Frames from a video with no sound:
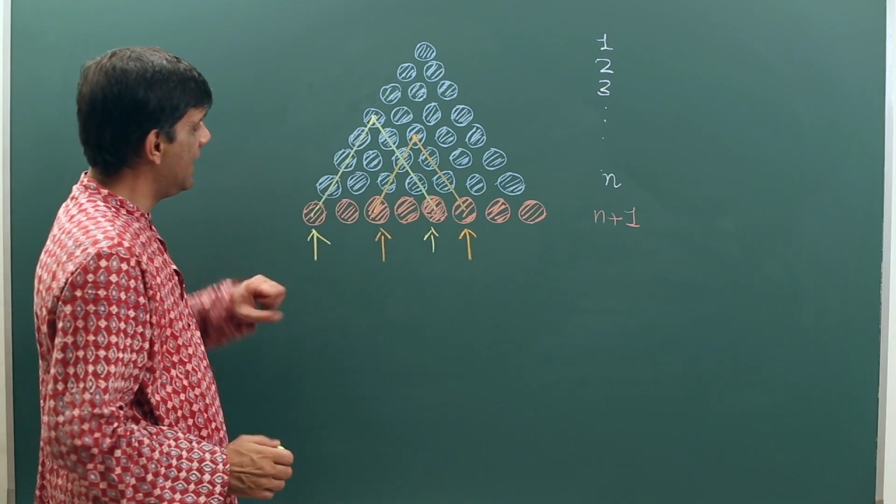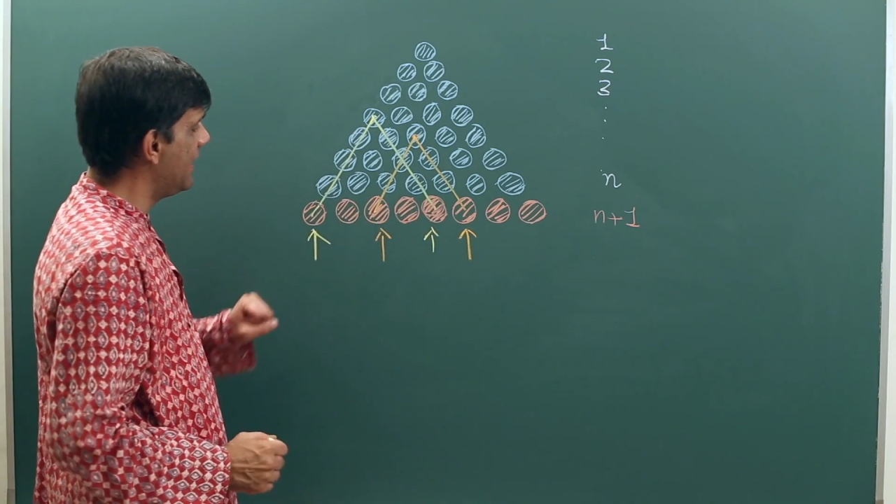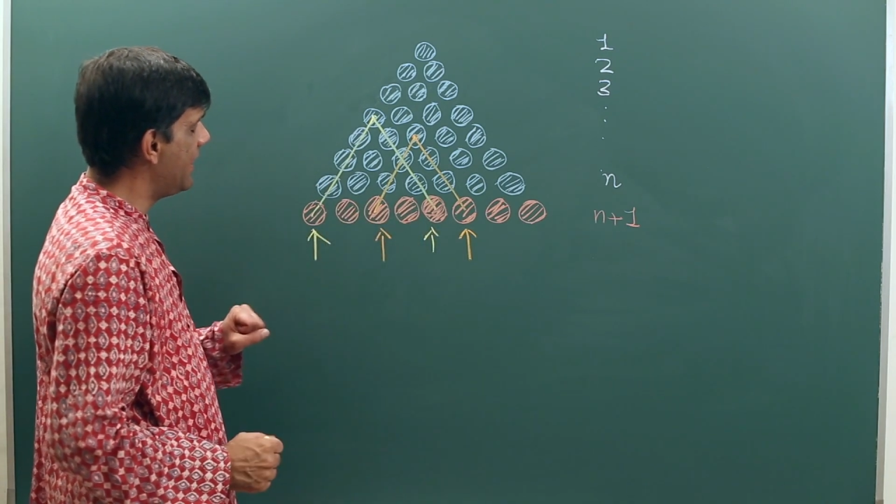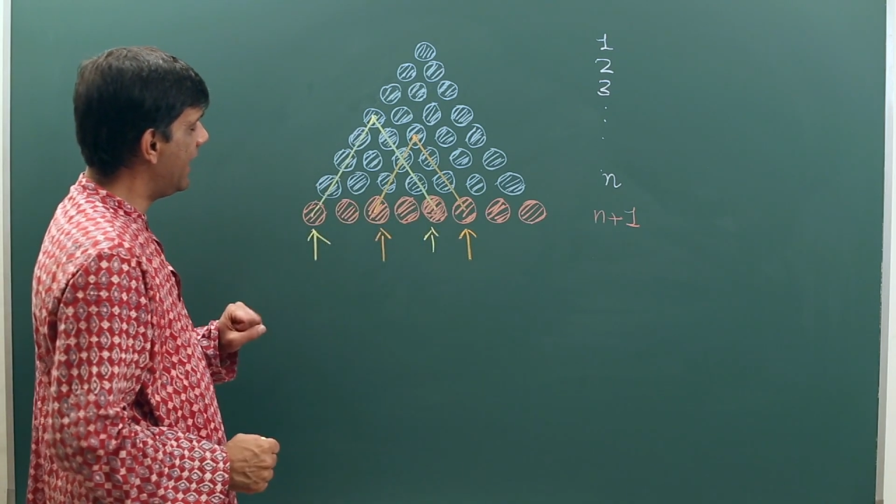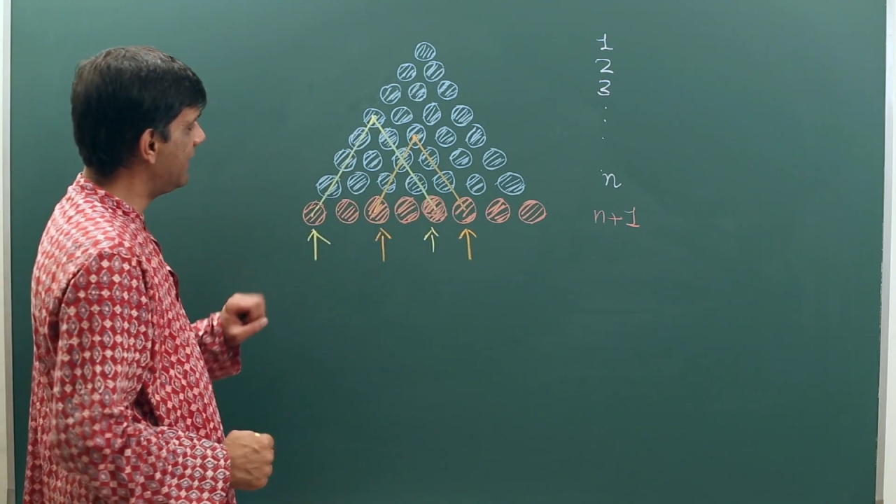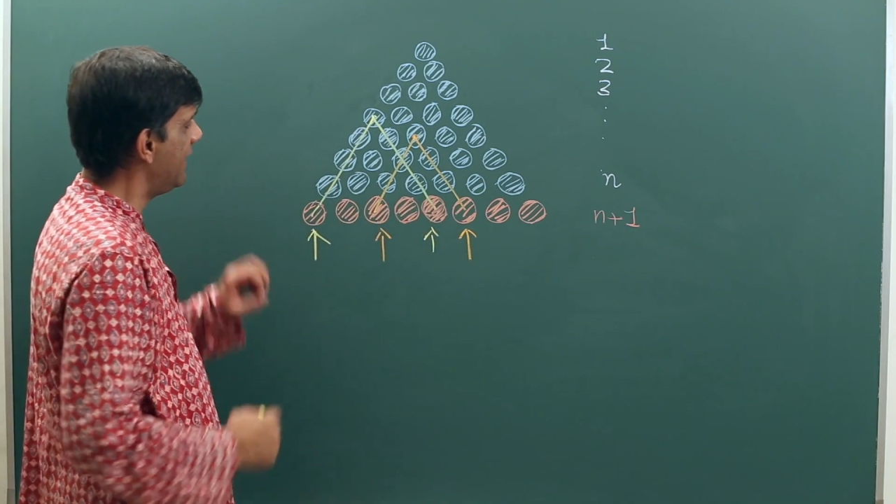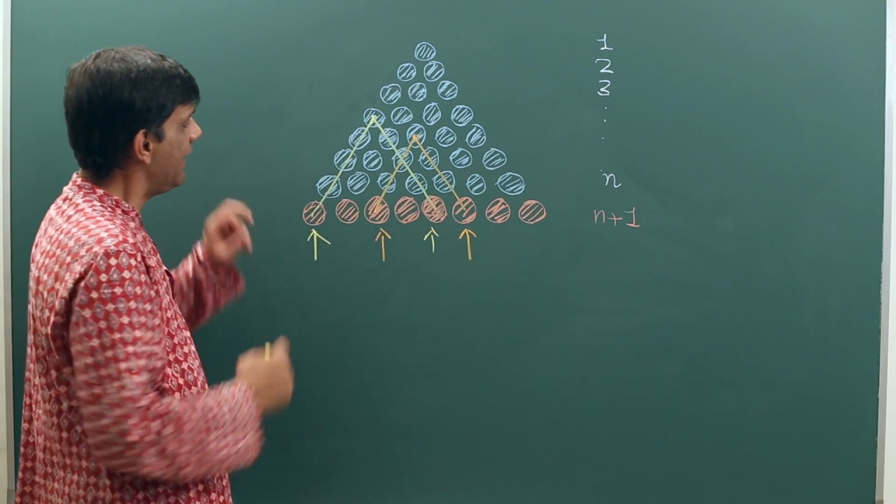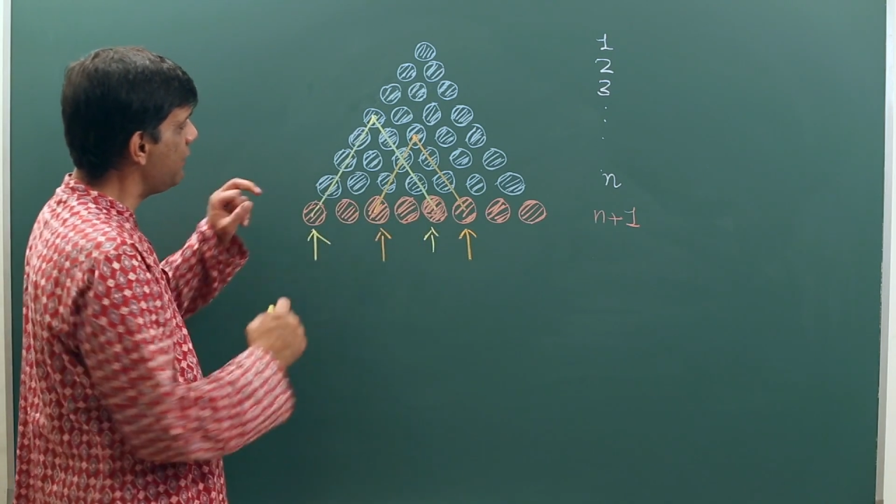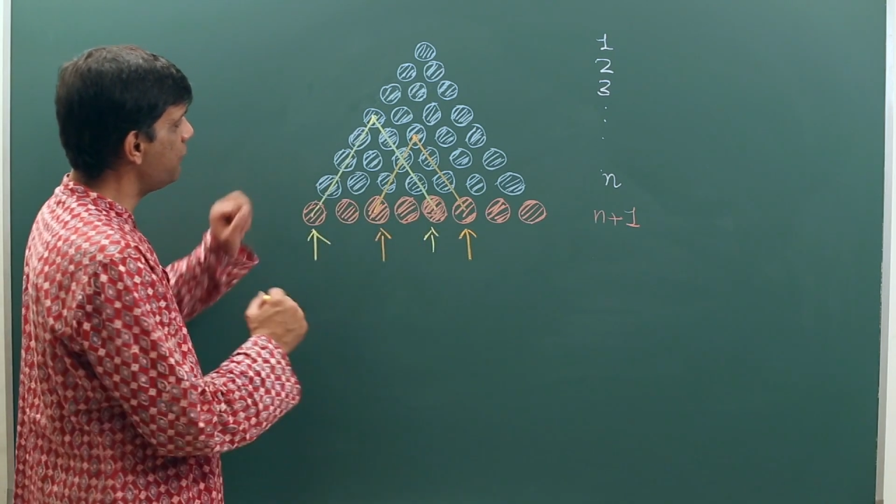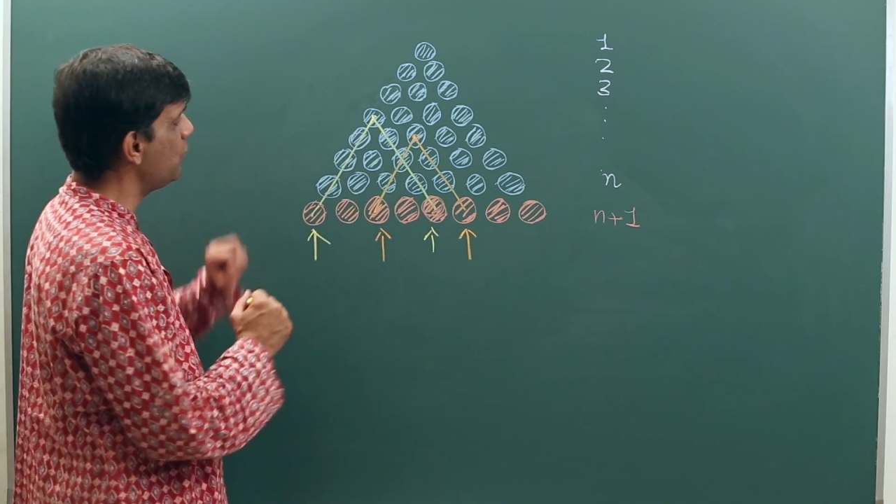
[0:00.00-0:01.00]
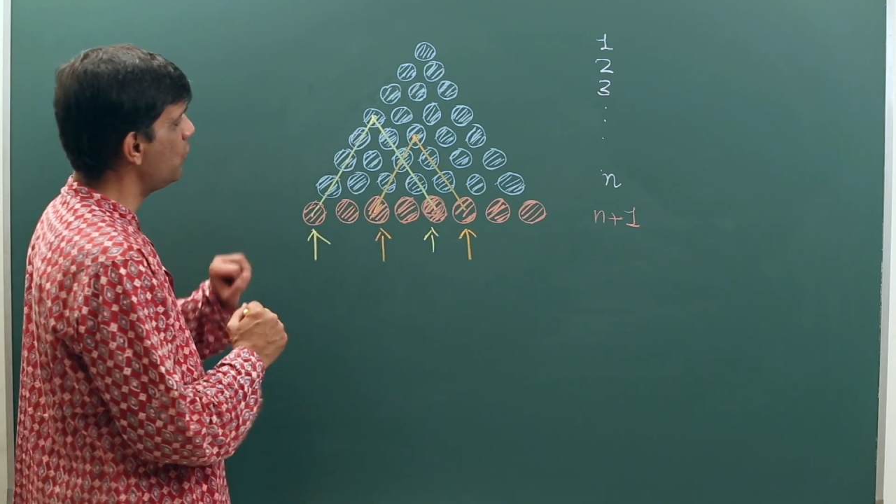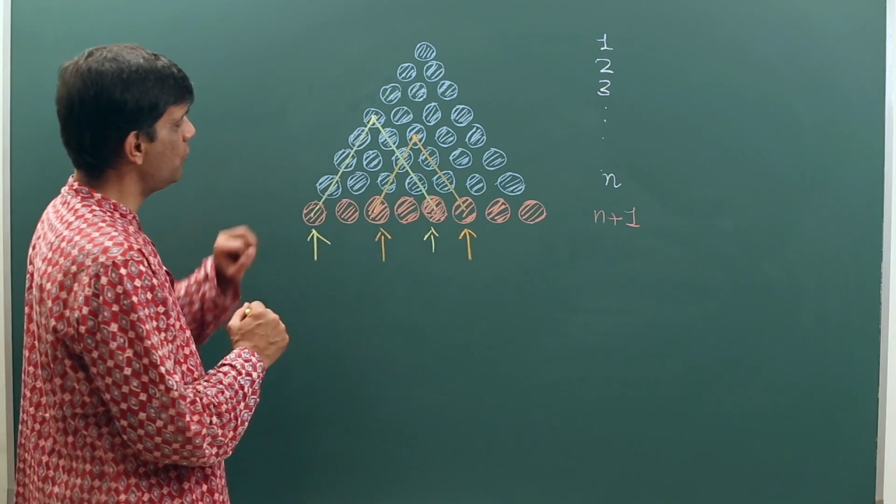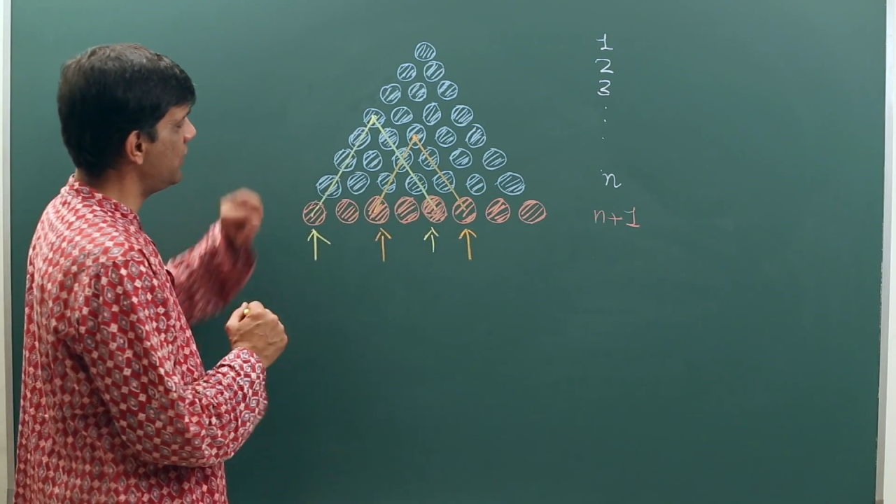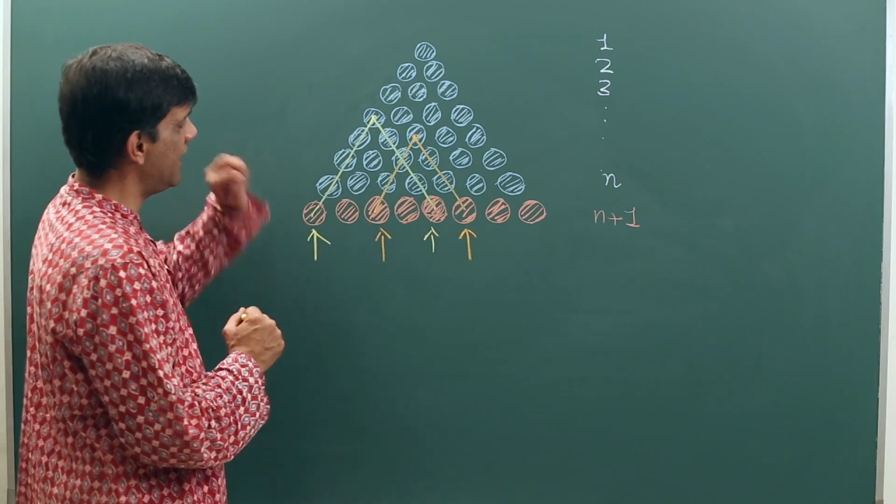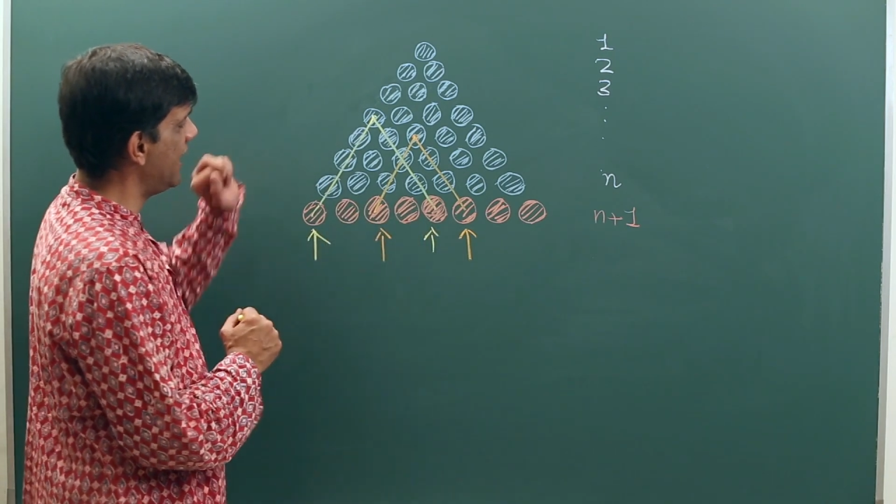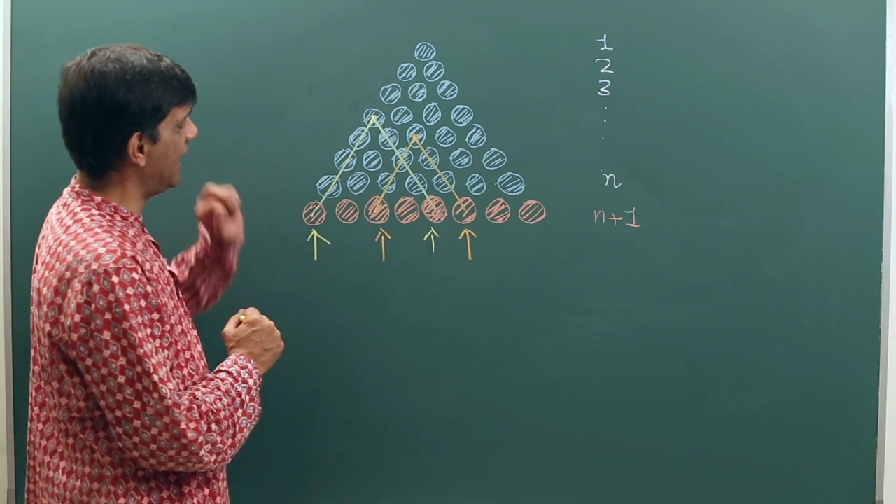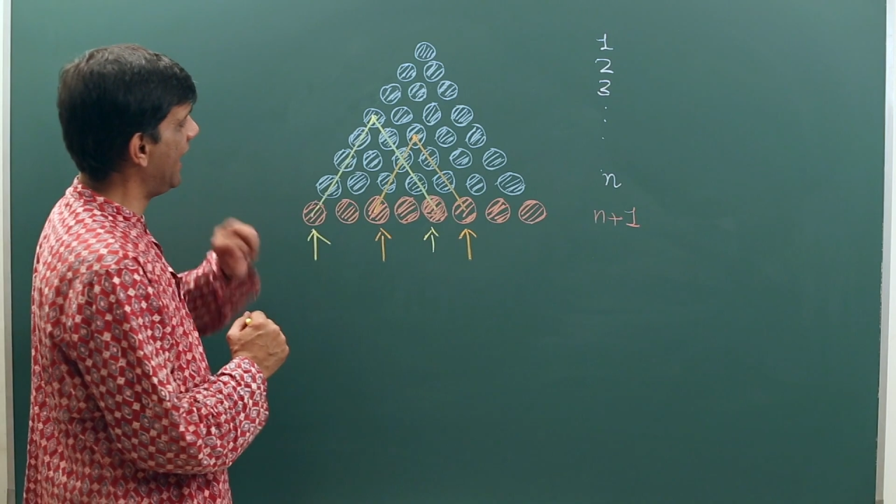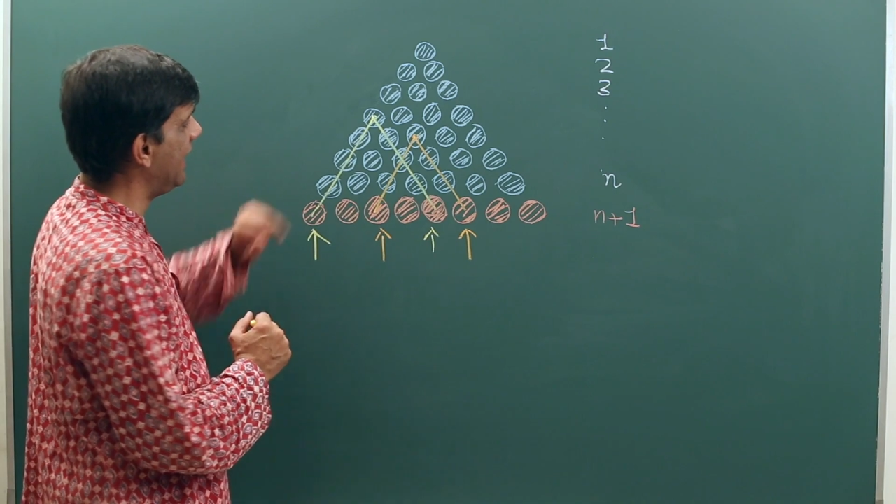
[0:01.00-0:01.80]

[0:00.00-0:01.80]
that if you take